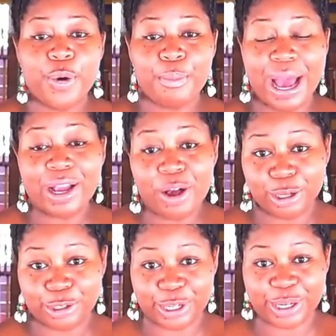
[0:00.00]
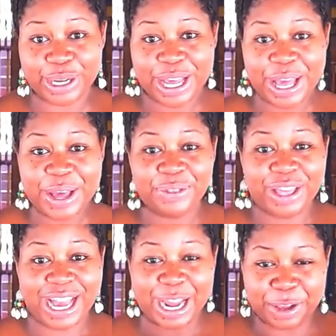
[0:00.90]
my culture,
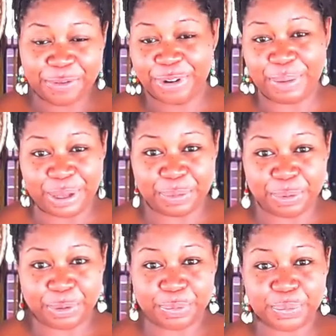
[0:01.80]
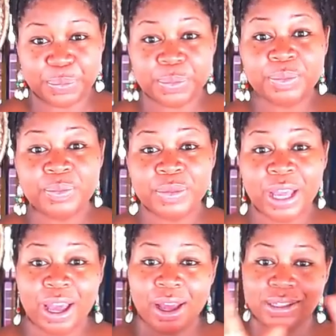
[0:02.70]
the Garifuna people.
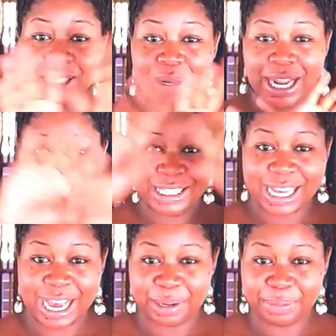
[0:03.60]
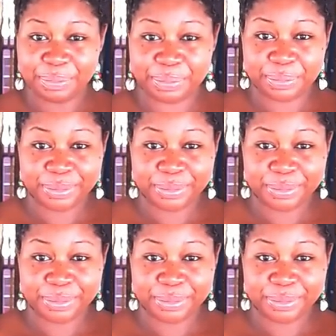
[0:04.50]
So next time,